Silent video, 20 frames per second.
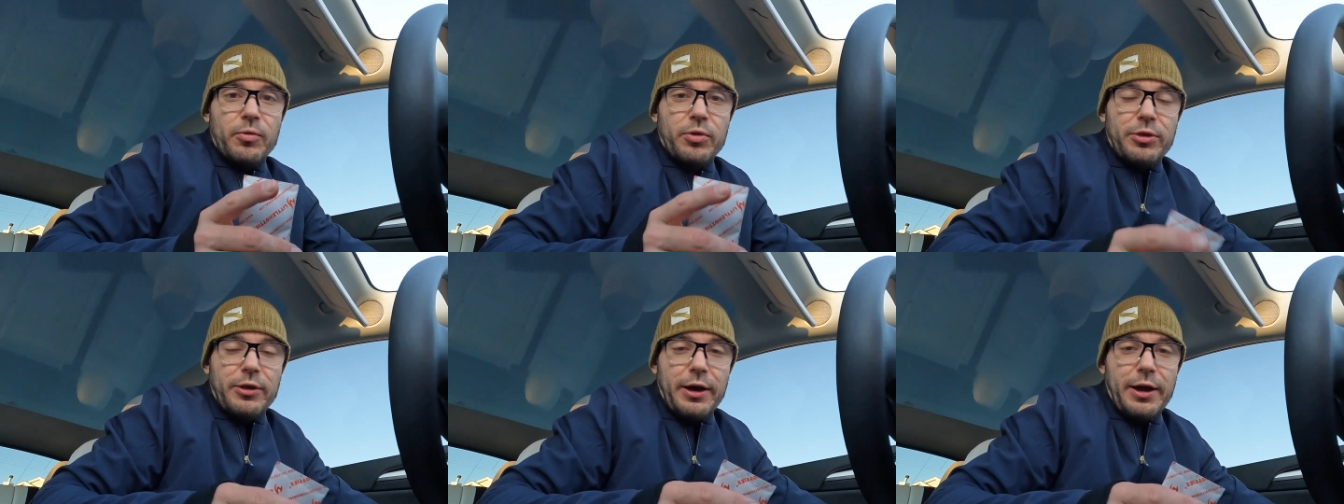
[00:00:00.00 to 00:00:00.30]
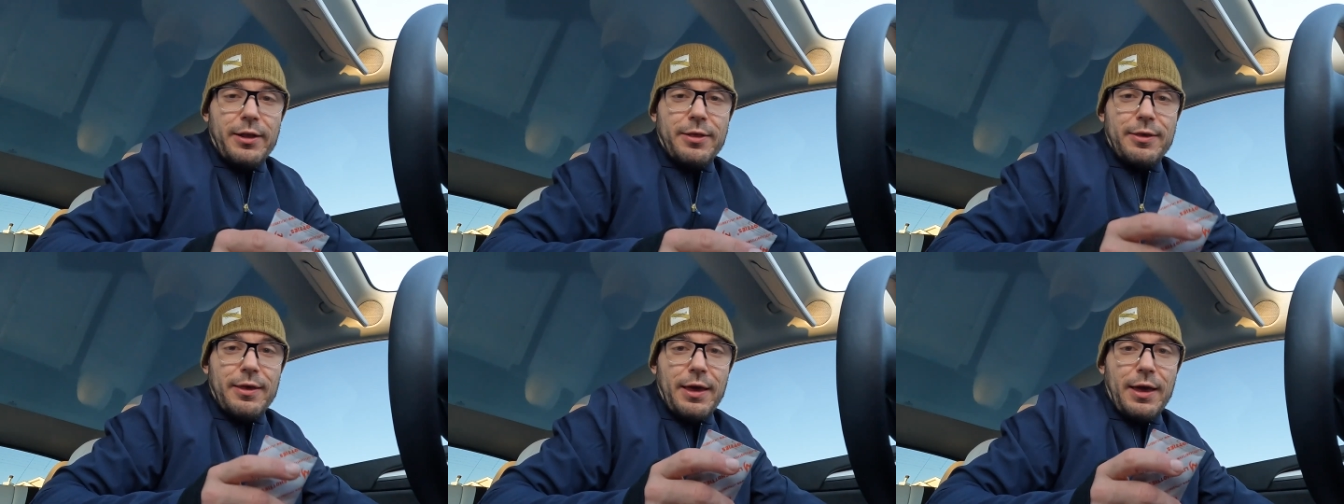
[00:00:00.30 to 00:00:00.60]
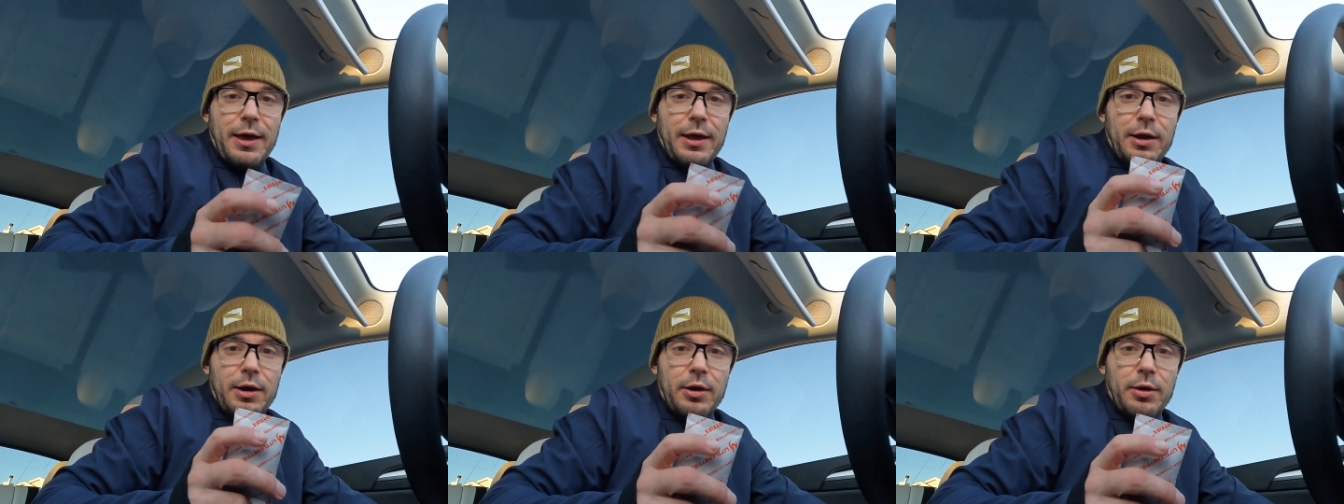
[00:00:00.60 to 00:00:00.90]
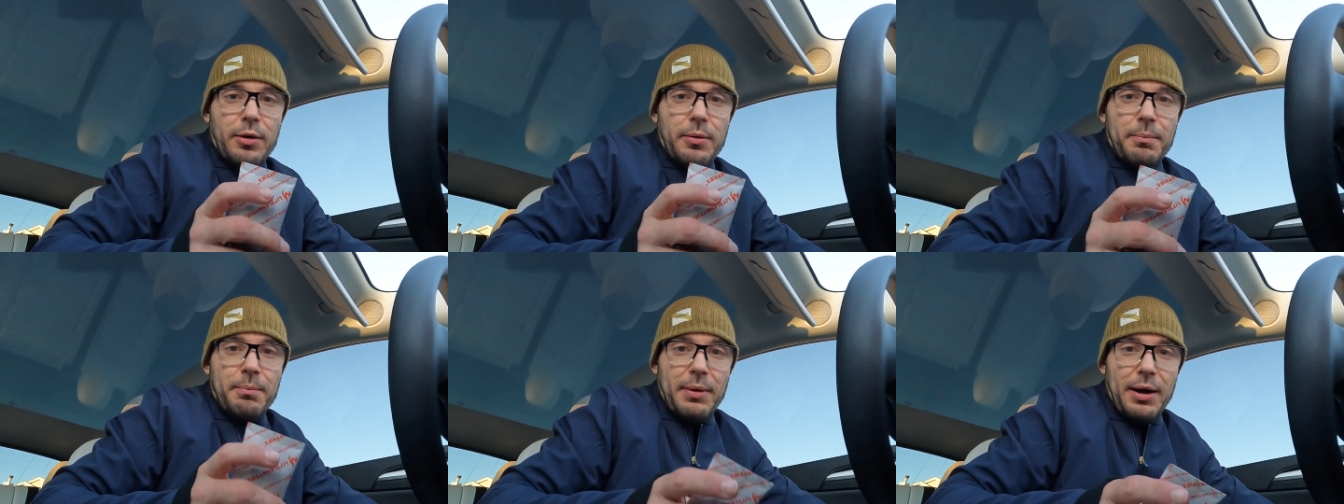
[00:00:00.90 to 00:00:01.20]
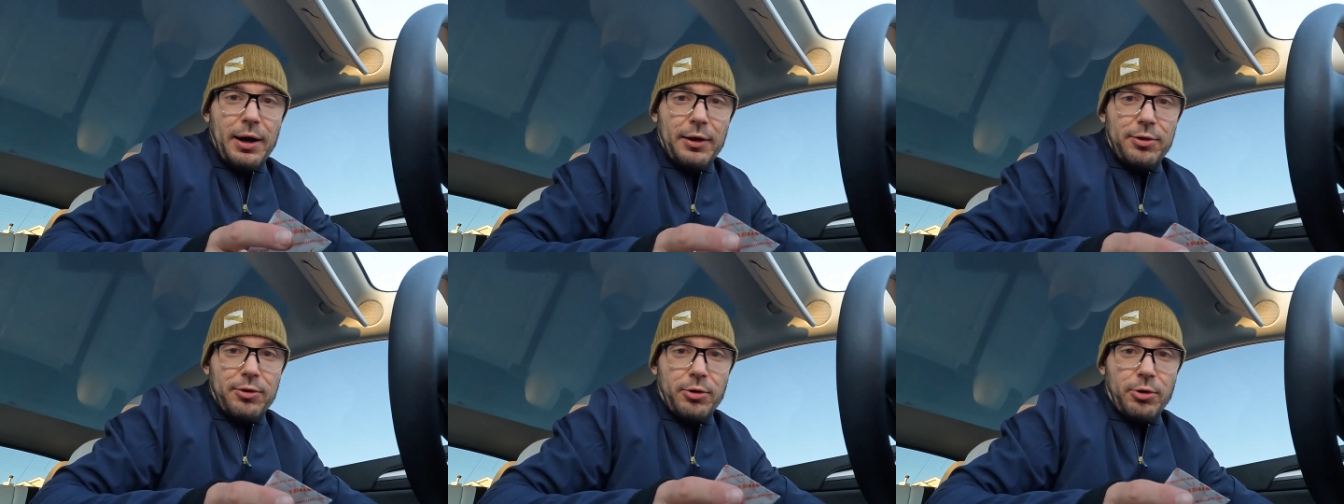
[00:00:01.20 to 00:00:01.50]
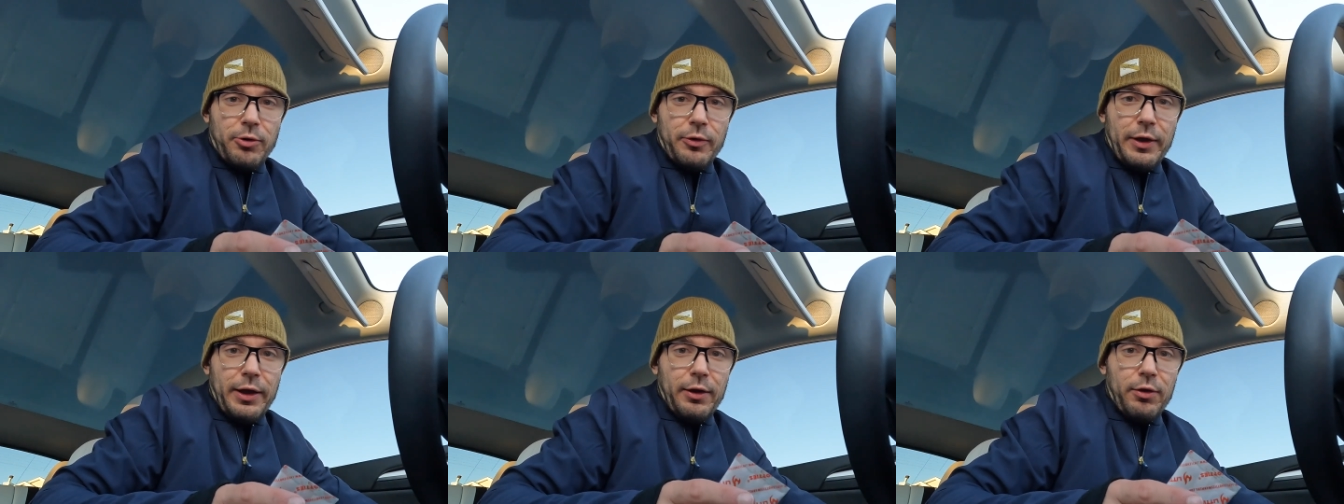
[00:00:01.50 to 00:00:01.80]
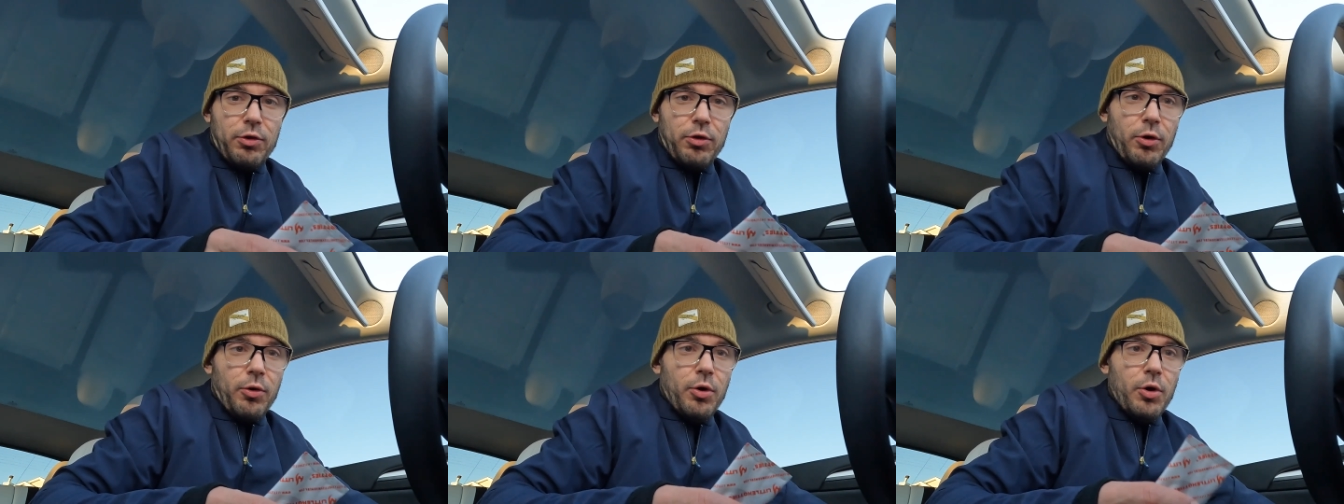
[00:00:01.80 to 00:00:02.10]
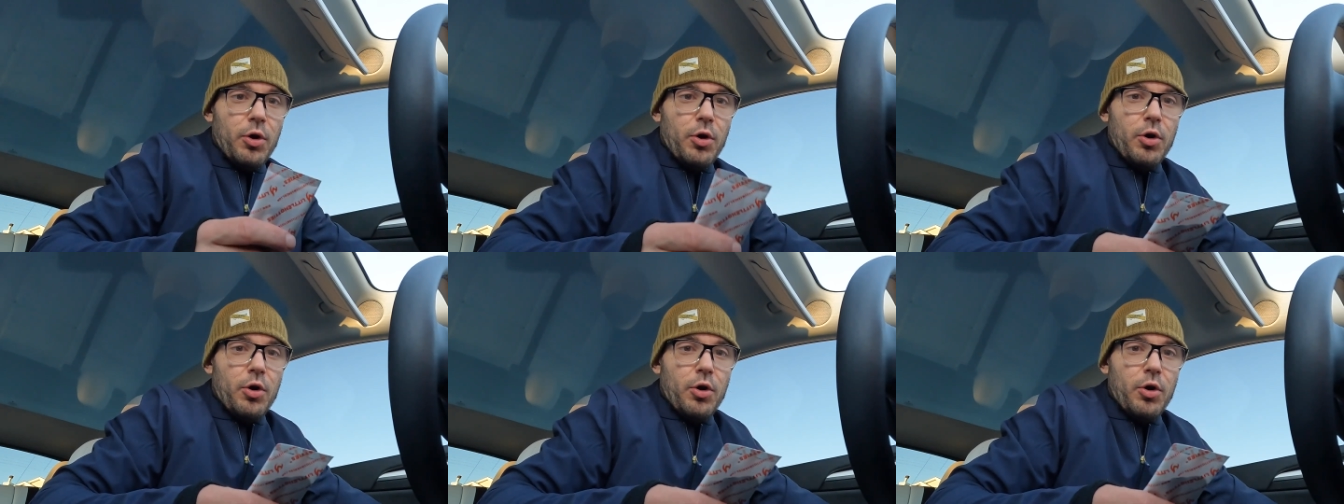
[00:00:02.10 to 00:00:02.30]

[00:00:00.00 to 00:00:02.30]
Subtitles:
tights and mock turtleneck. So